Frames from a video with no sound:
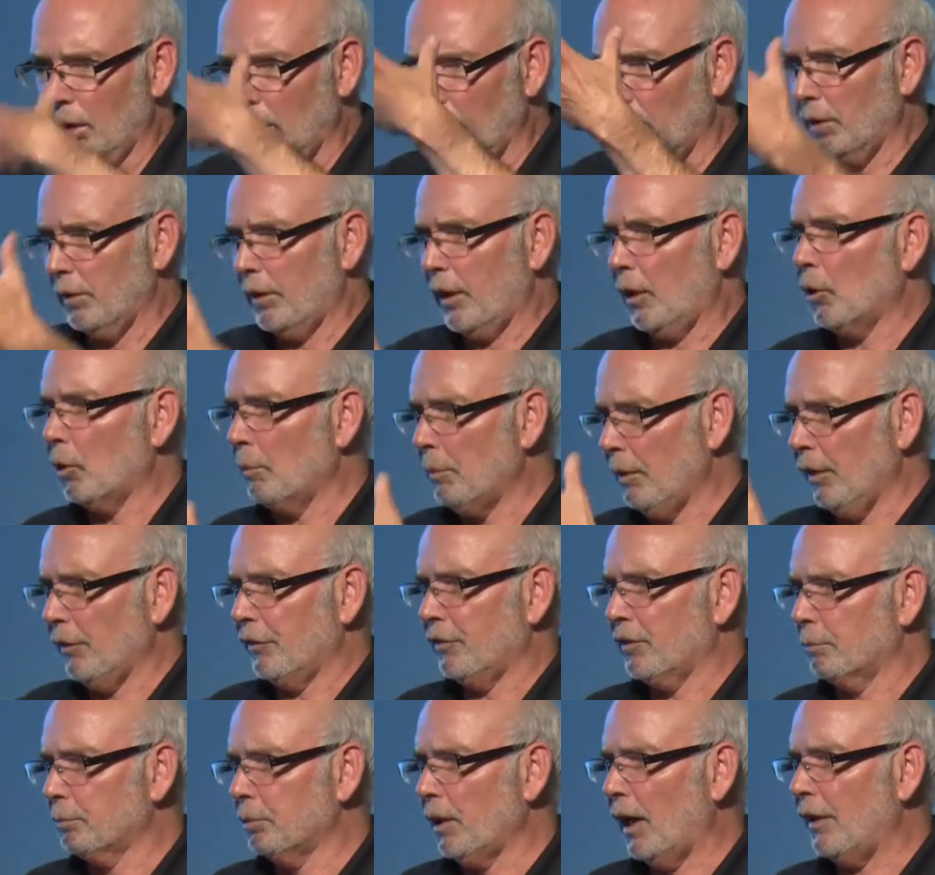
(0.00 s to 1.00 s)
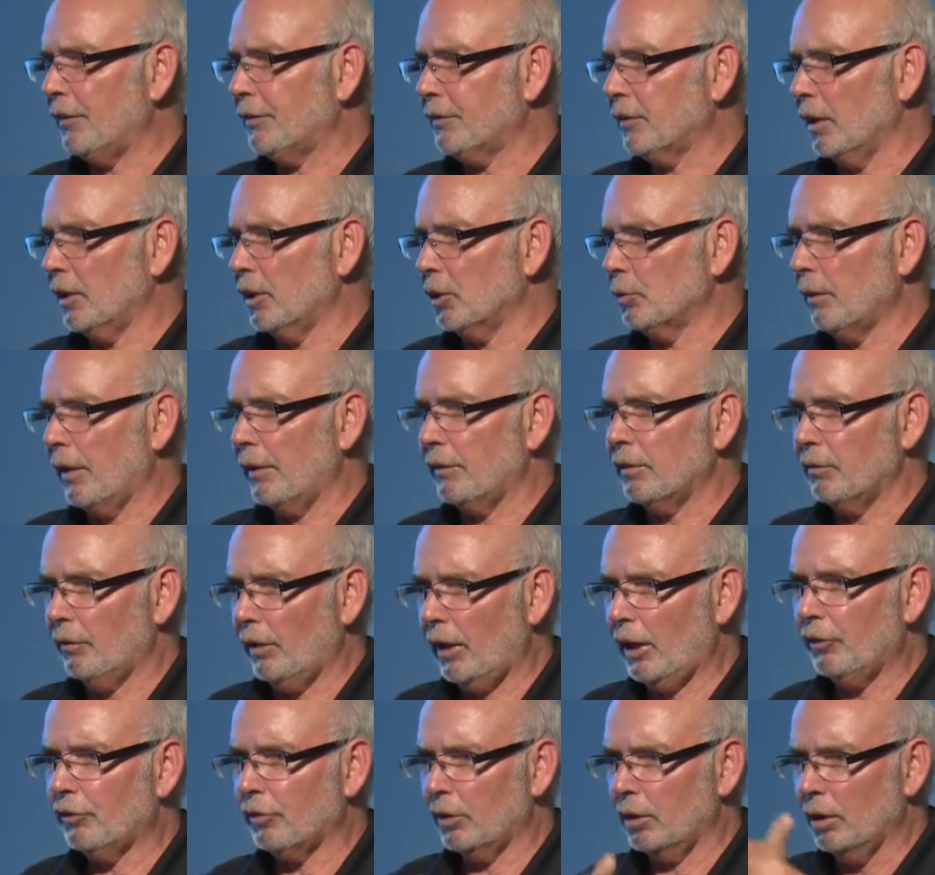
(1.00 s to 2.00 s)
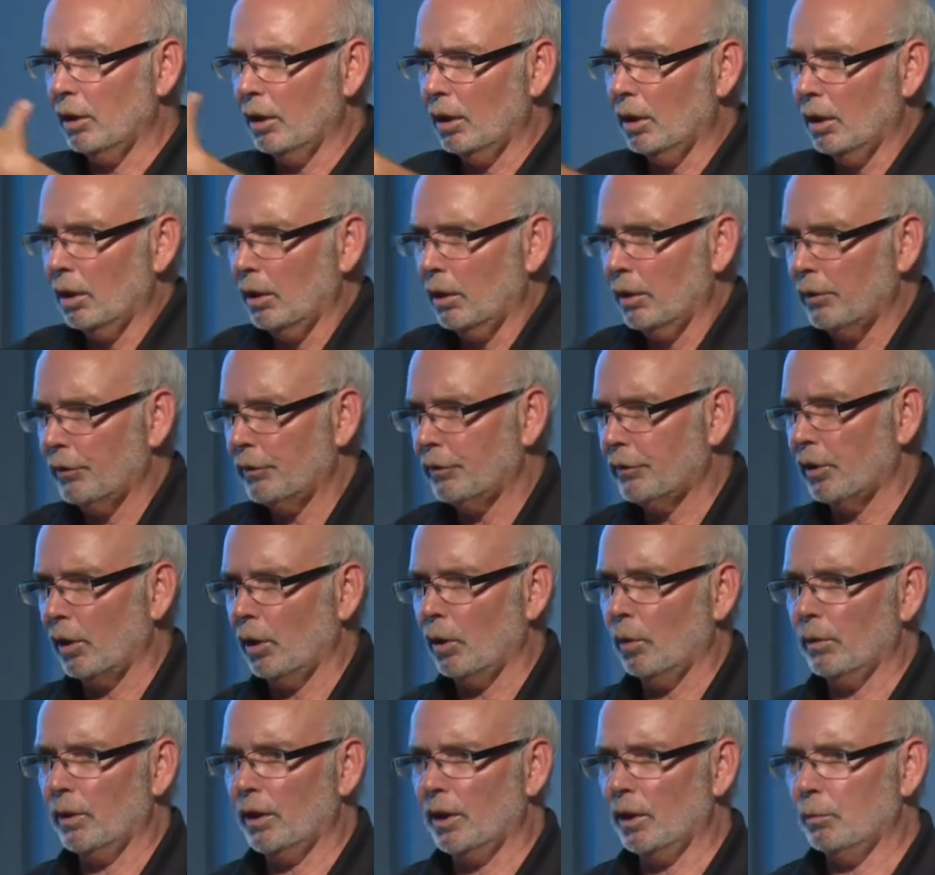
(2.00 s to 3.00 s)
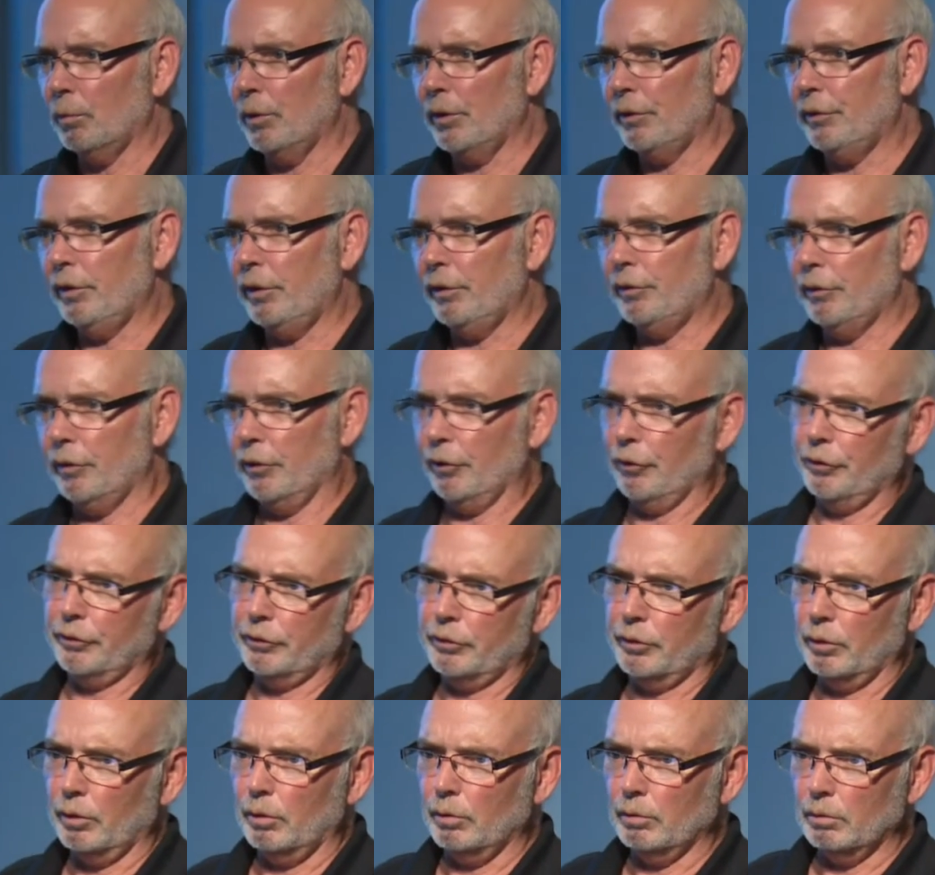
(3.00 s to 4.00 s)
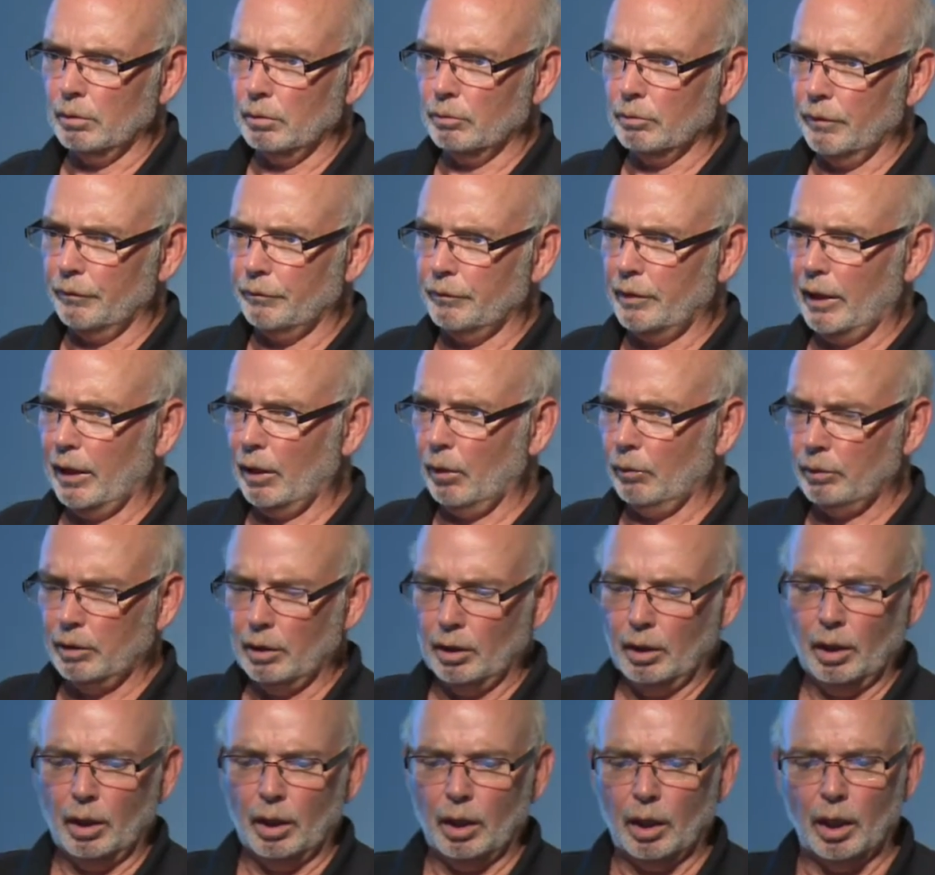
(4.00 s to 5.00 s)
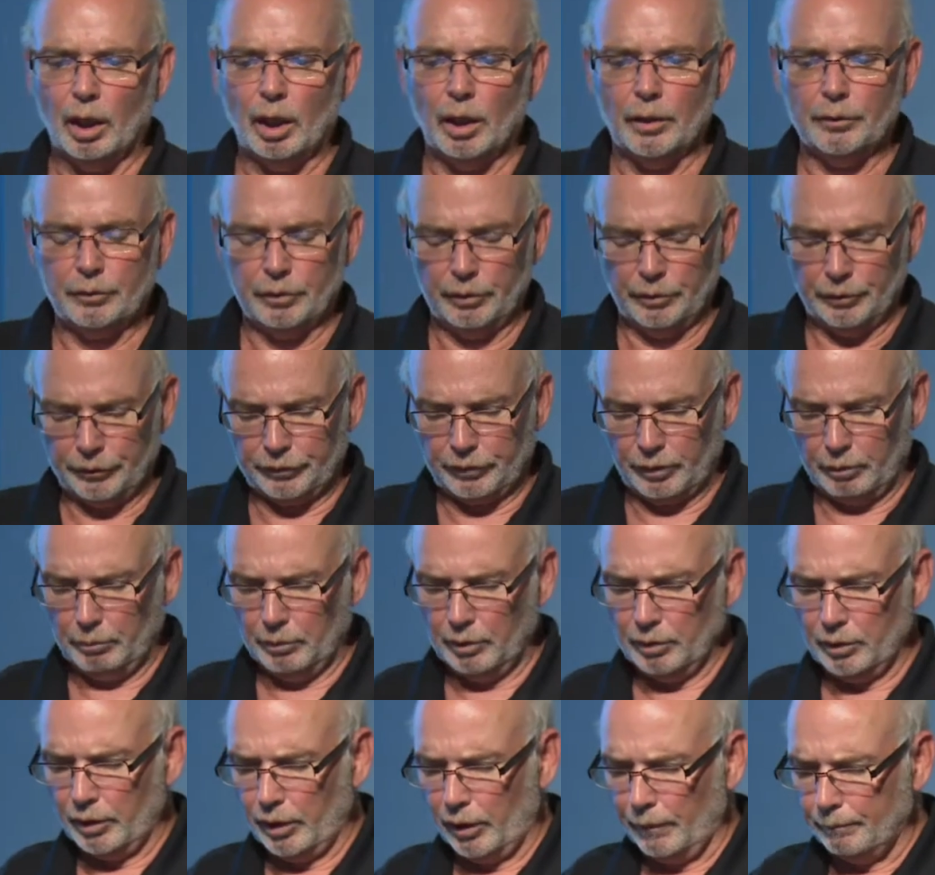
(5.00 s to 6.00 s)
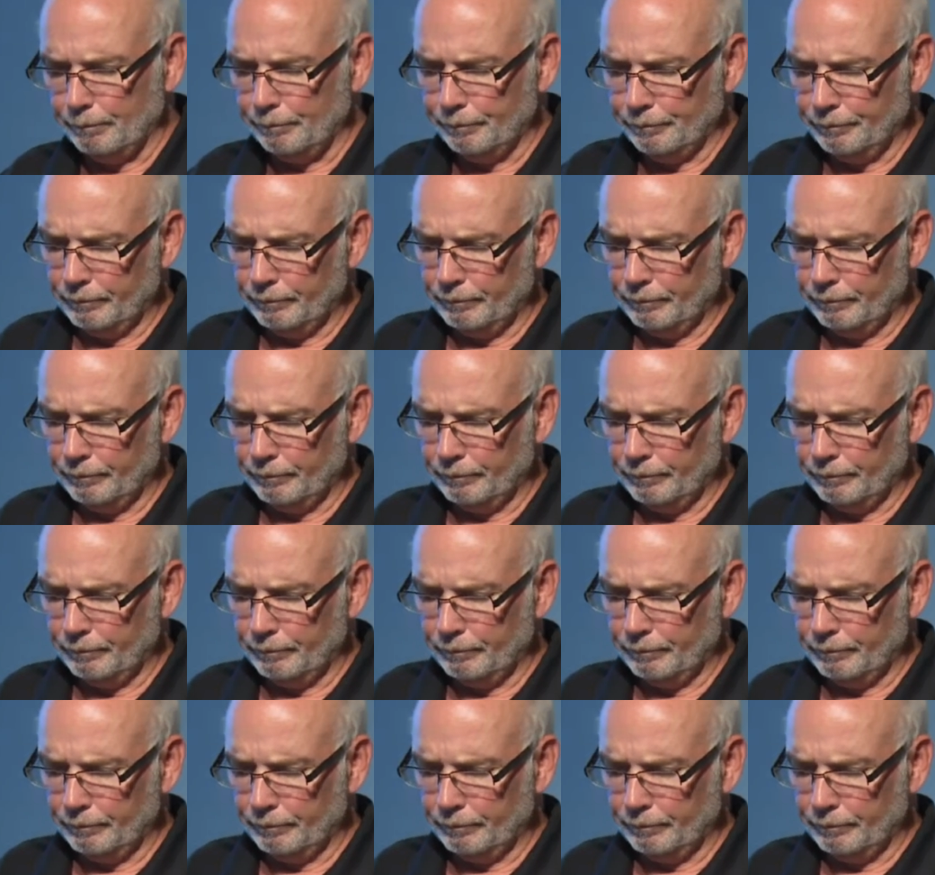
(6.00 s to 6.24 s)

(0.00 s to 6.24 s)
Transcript: They were being suppressed on the reservation, so it was easier just to drift down to this community.